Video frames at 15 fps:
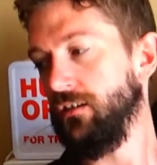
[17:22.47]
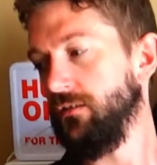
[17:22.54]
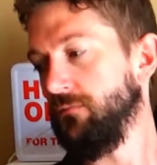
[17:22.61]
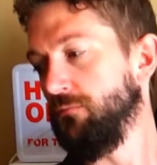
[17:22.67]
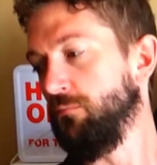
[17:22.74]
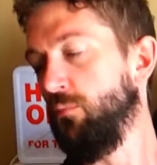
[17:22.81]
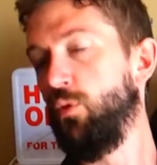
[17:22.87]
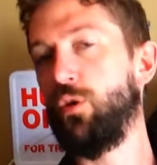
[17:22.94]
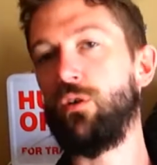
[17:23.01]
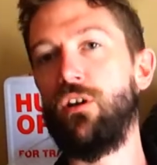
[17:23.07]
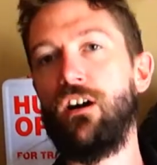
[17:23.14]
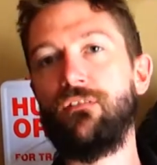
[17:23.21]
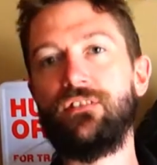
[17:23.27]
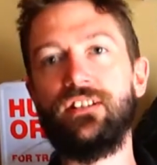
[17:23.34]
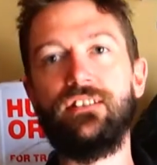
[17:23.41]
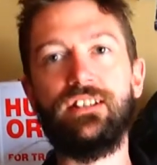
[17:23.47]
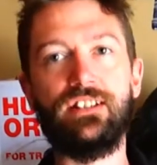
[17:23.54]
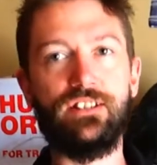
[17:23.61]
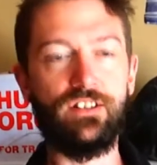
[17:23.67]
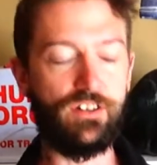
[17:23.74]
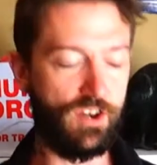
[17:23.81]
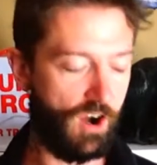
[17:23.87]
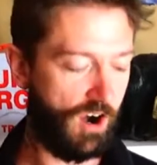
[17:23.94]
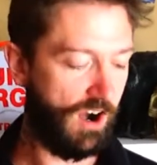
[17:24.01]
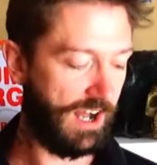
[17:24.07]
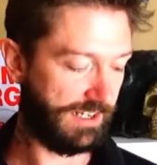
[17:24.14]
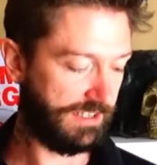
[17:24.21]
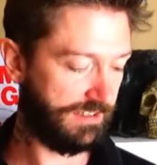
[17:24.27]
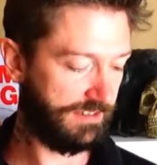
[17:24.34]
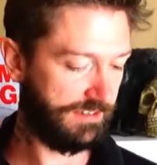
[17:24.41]
more often than
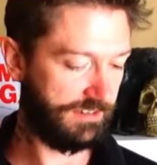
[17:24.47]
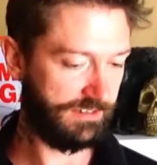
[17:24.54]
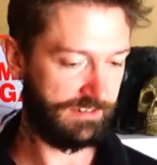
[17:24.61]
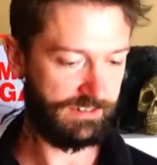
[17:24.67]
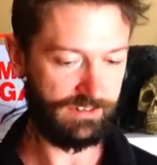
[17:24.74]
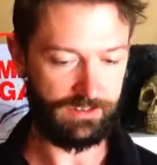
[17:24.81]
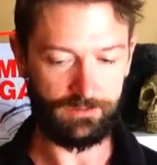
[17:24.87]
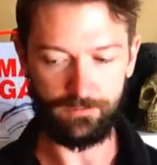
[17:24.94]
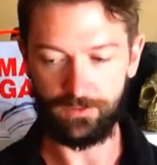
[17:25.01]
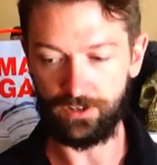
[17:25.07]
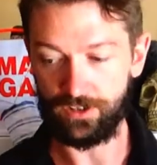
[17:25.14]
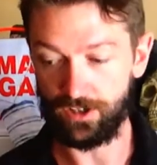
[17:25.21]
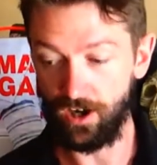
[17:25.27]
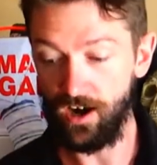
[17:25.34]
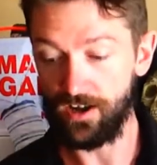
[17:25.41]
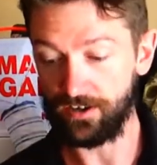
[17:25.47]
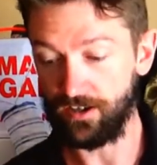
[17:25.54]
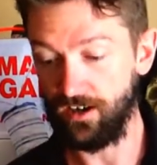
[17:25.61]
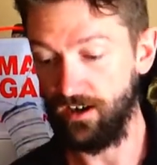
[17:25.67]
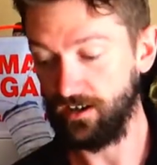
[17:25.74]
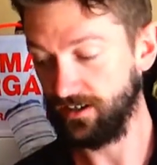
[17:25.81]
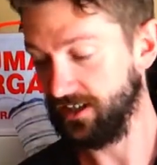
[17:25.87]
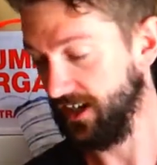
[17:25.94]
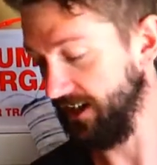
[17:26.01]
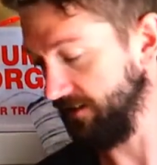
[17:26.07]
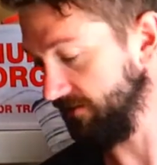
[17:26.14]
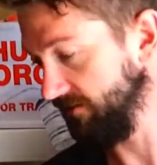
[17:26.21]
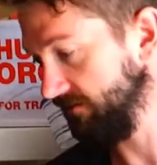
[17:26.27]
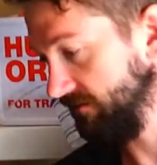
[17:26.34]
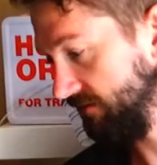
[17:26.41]
not, you've got a cocktail.